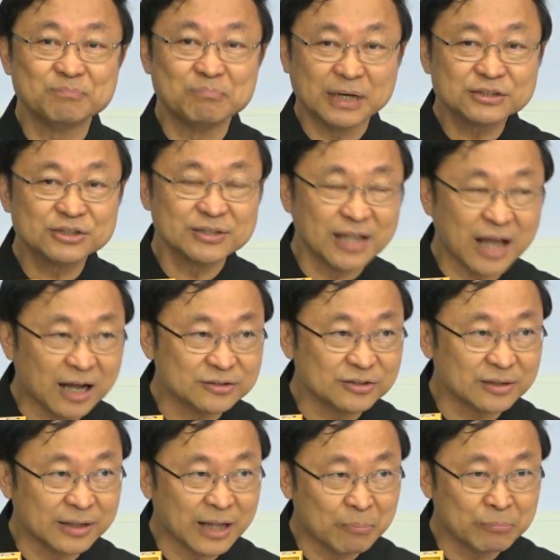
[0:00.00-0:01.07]
much
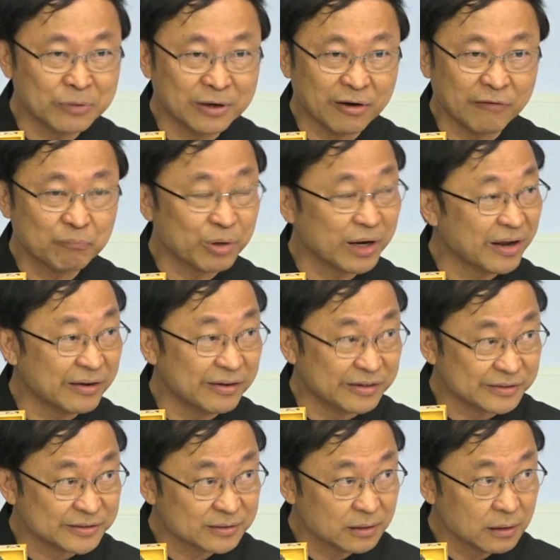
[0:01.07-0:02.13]
larger number of
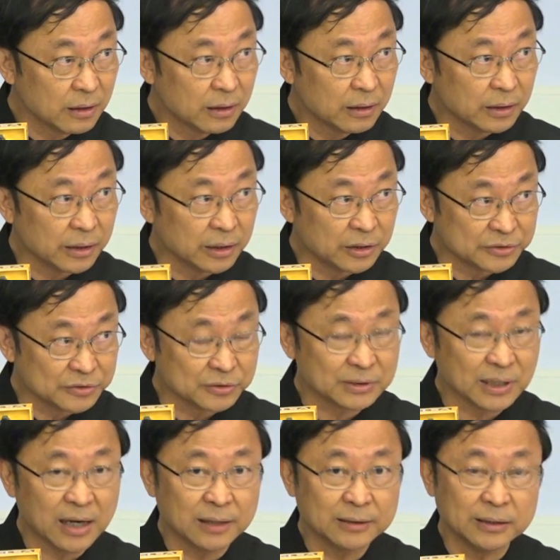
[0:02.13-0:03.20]
players in the
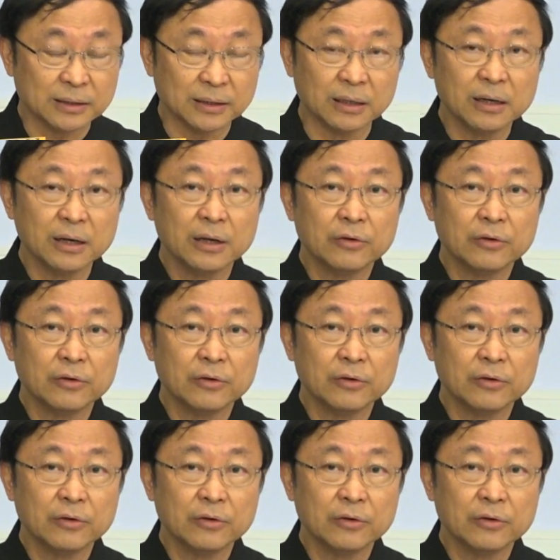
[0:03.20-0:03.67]
society.